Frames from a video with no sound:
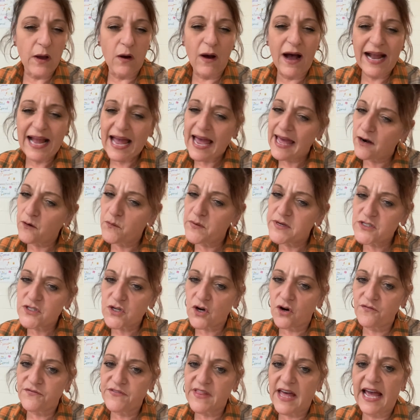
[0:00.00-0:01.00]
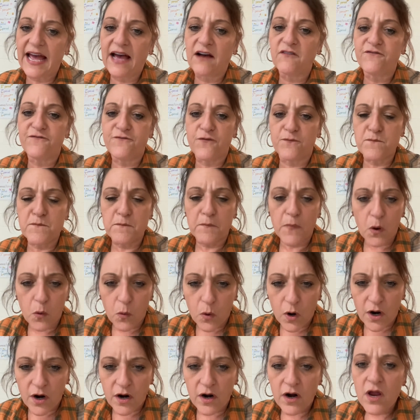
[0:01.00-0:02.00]
I kind of reserve that
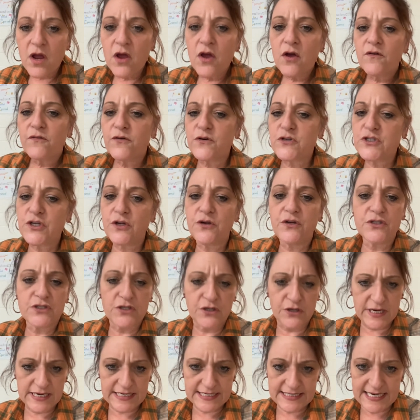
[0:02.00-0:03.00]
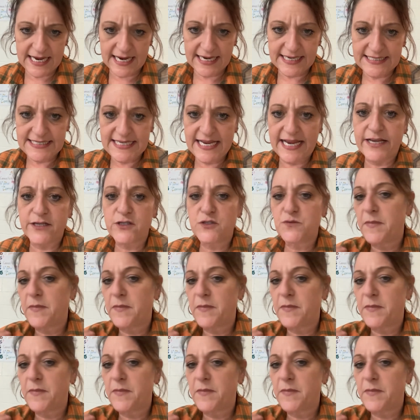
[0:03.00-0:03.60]
more for students who need to take a test,